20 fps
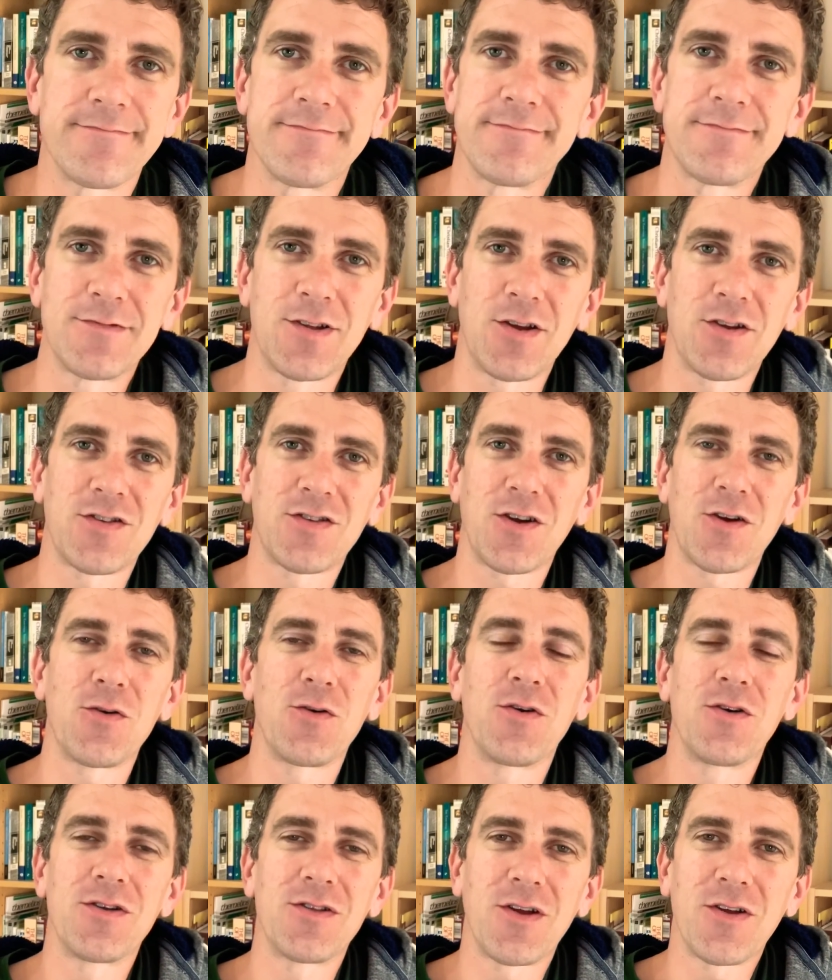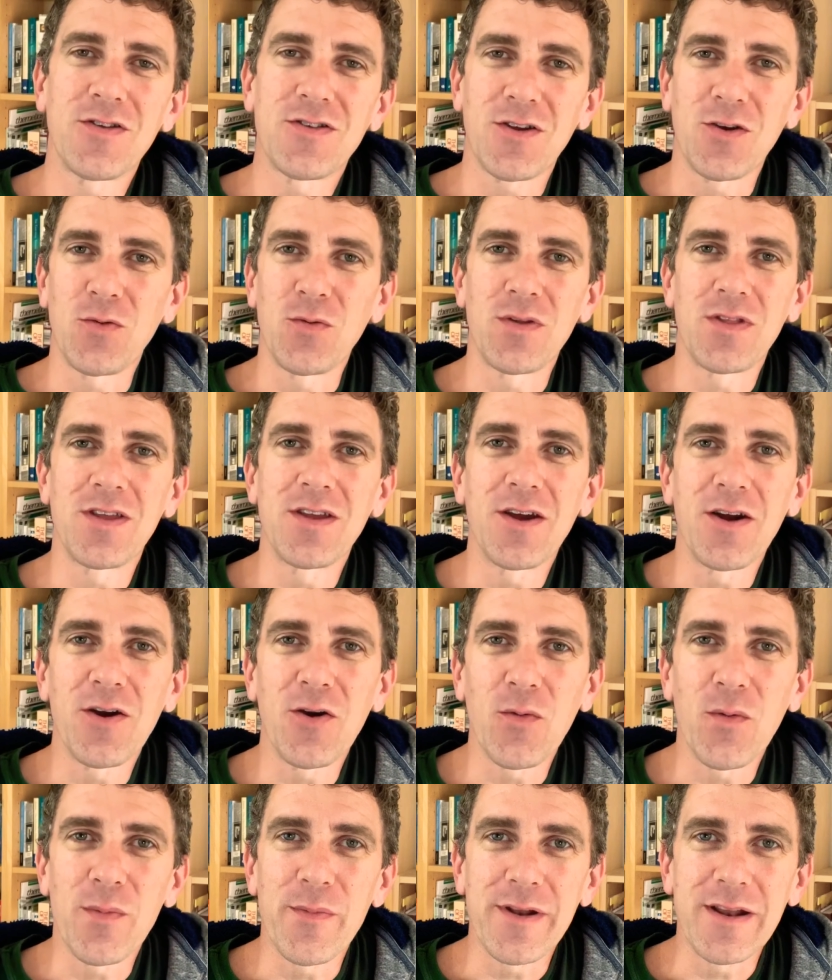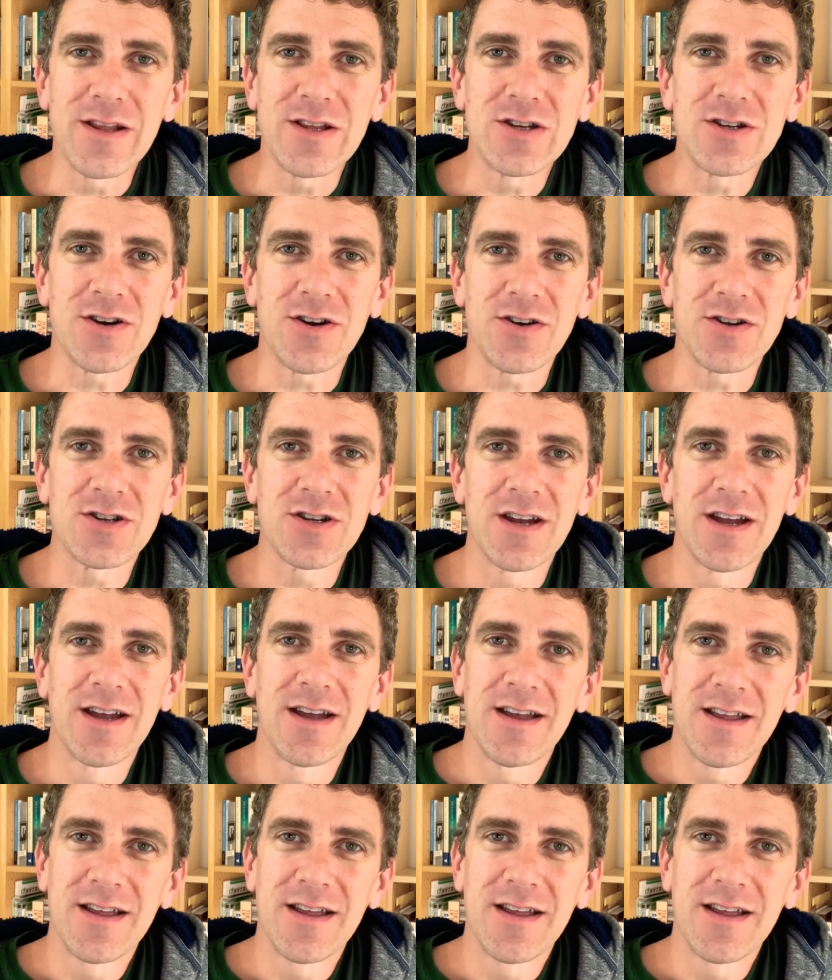Not so with the younger women in church.